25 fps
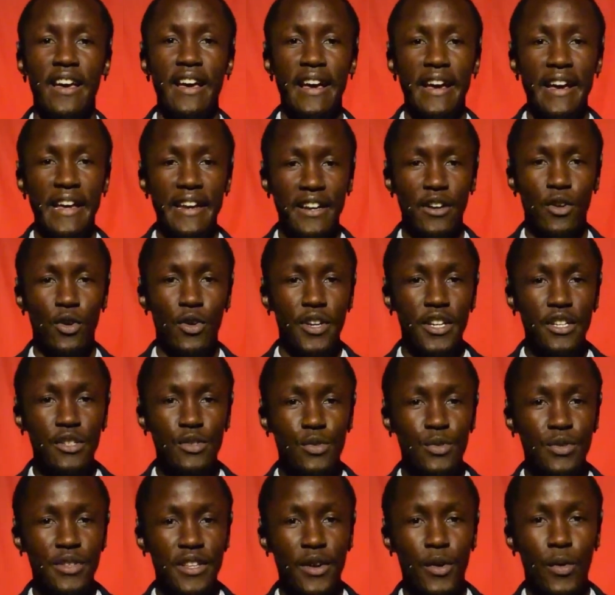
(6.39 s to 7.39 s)
and according
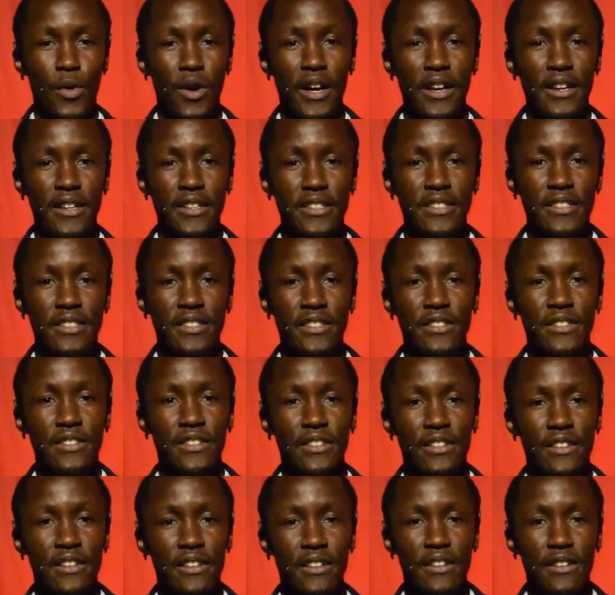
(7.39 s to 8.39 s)
to the World
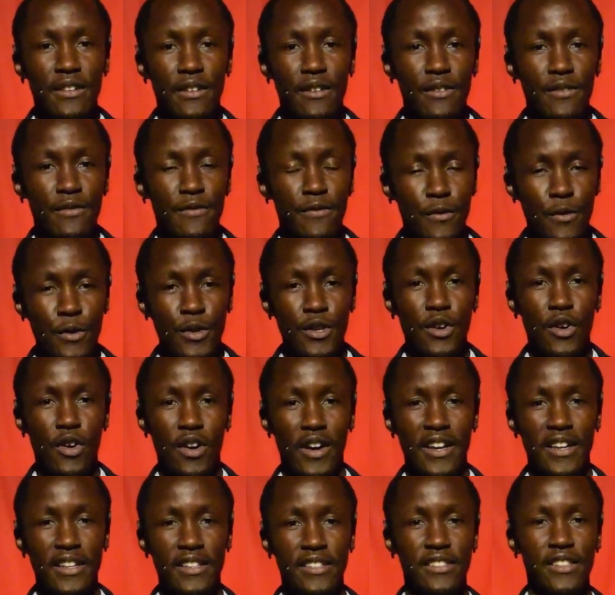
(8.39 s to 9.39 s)
Food
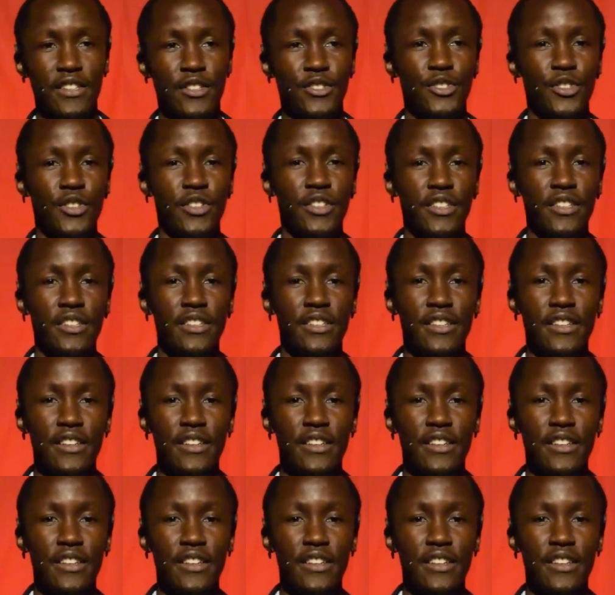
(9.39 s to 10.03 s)
Organization,